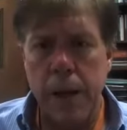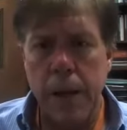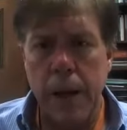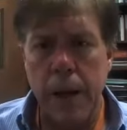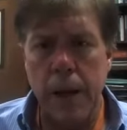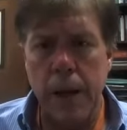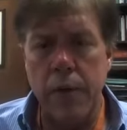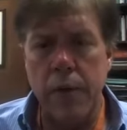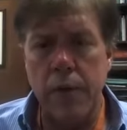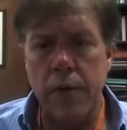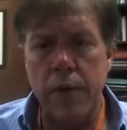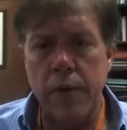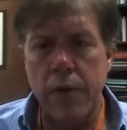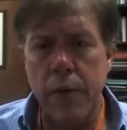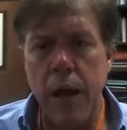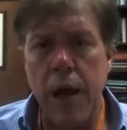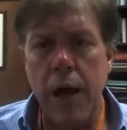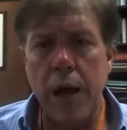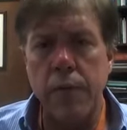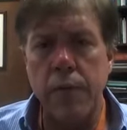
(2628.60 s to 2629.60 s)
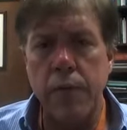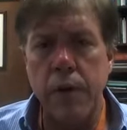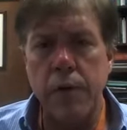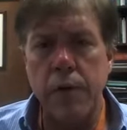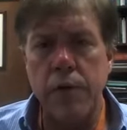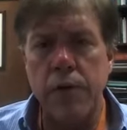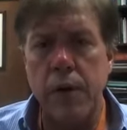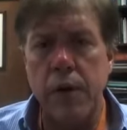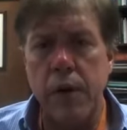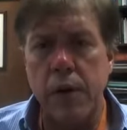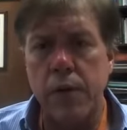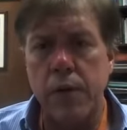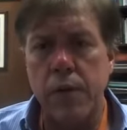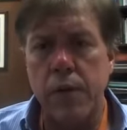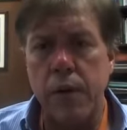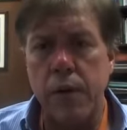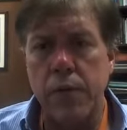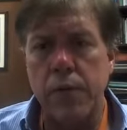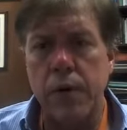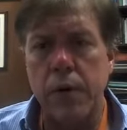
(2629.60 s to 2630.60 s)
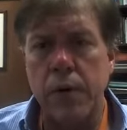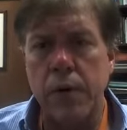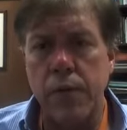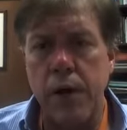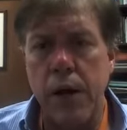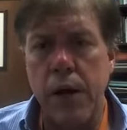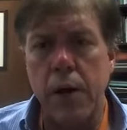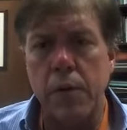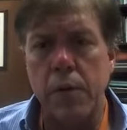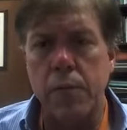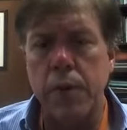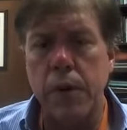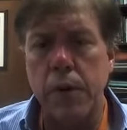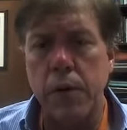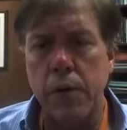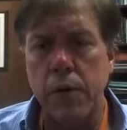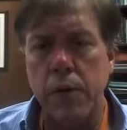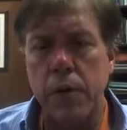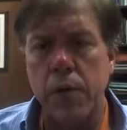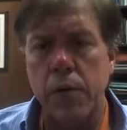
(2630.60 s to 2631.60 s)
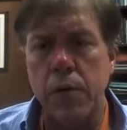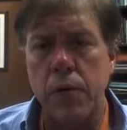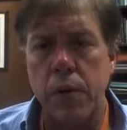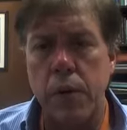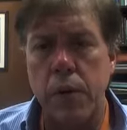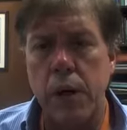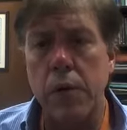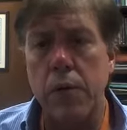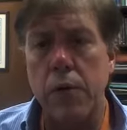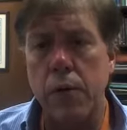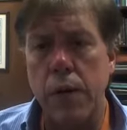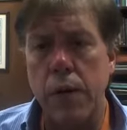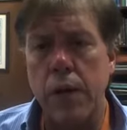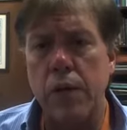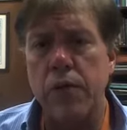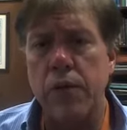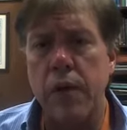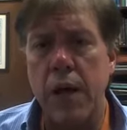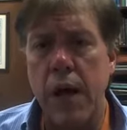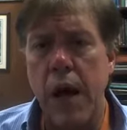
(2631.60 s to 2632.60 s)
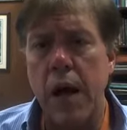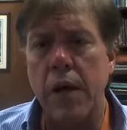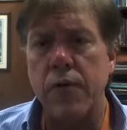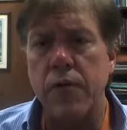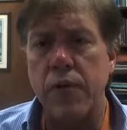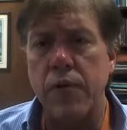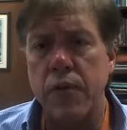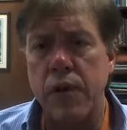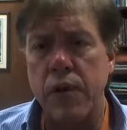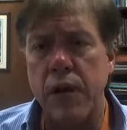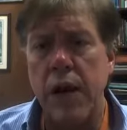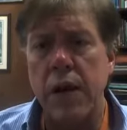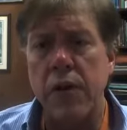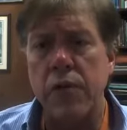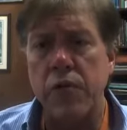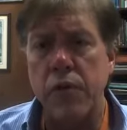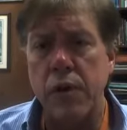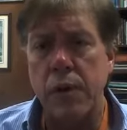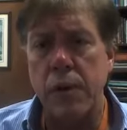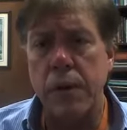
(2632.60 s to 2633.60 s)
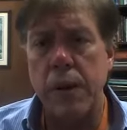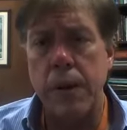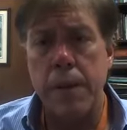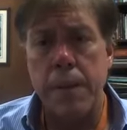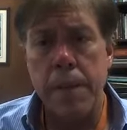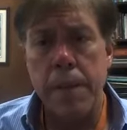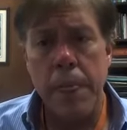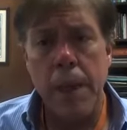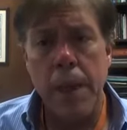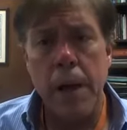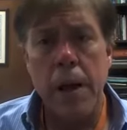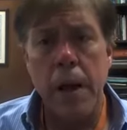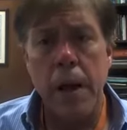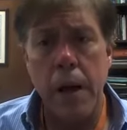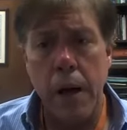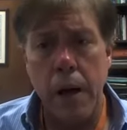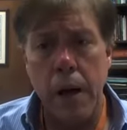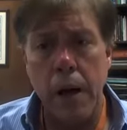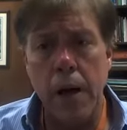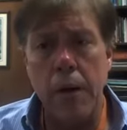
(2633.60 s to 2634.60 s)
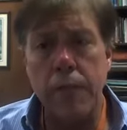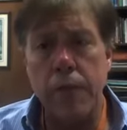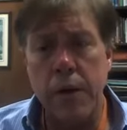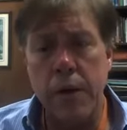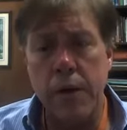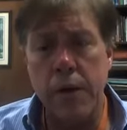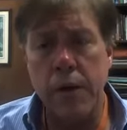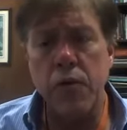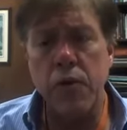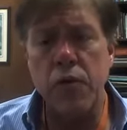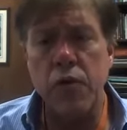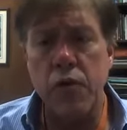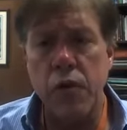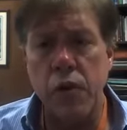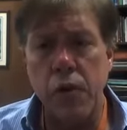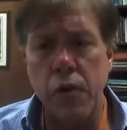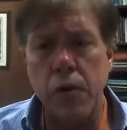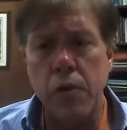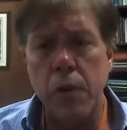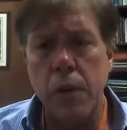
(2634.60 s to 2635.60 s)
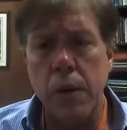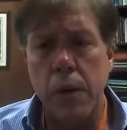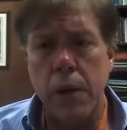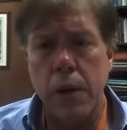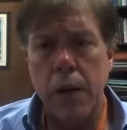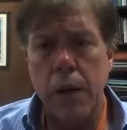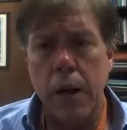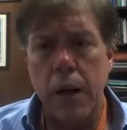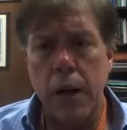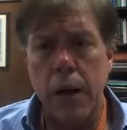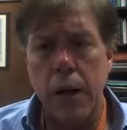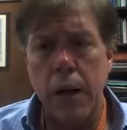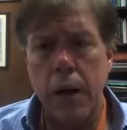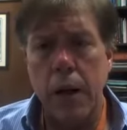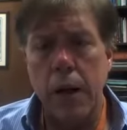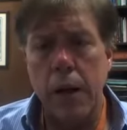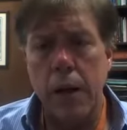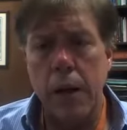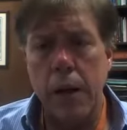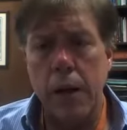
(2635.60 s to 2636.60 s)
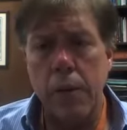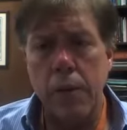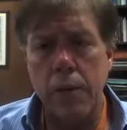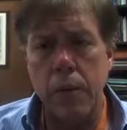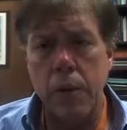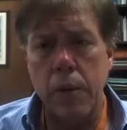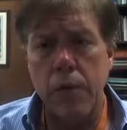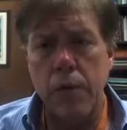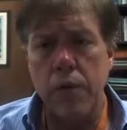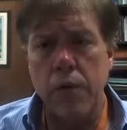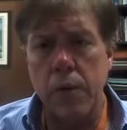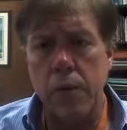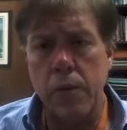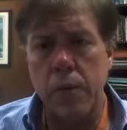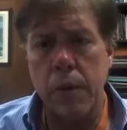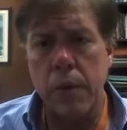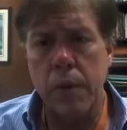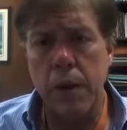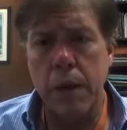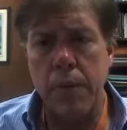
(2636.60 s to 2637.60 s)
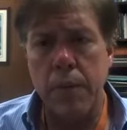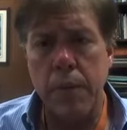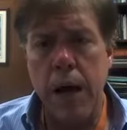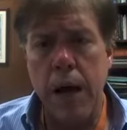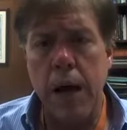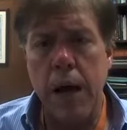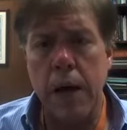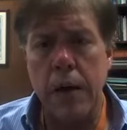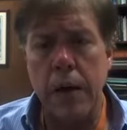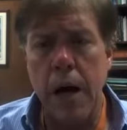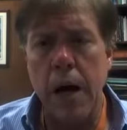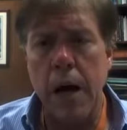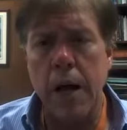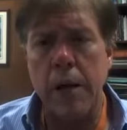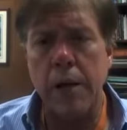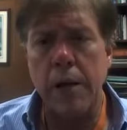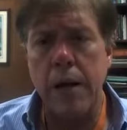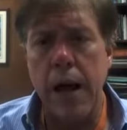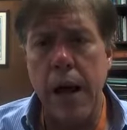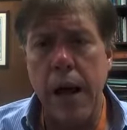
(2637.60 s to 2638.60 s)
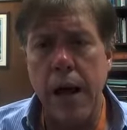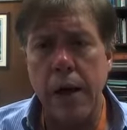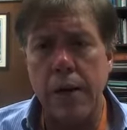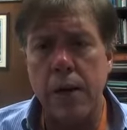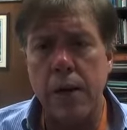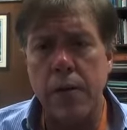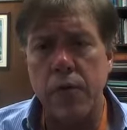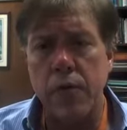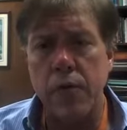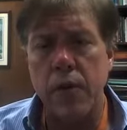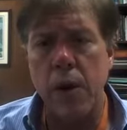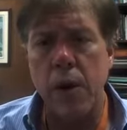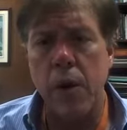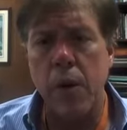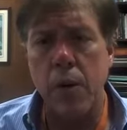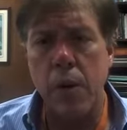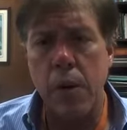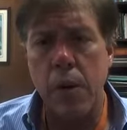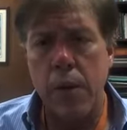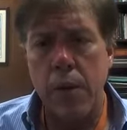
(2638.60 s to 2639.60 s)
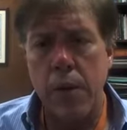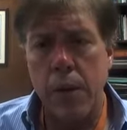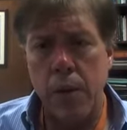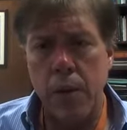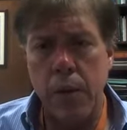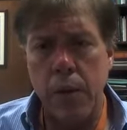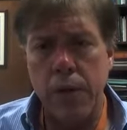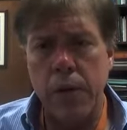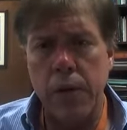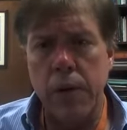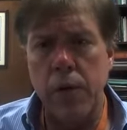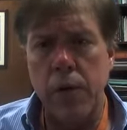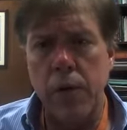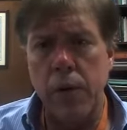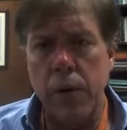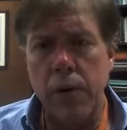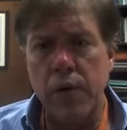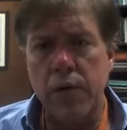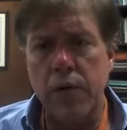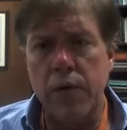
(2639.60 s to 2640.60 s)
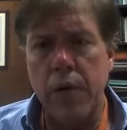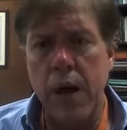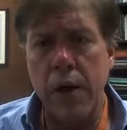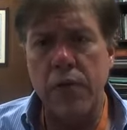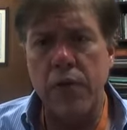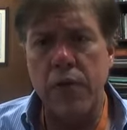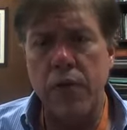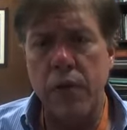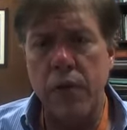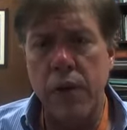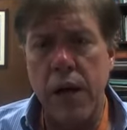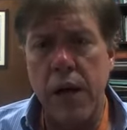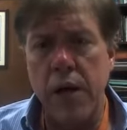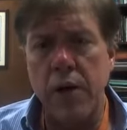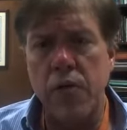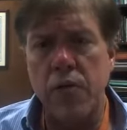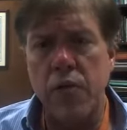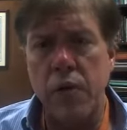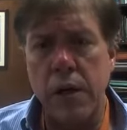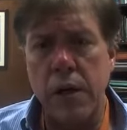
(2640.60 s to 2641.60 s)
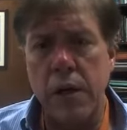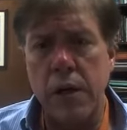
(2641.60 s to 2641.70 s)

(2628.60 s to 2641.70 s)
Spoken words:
and this live yeast cell derivative helped increase the oxygenation of the tissue in which it had contact. And so with increased oxygenation,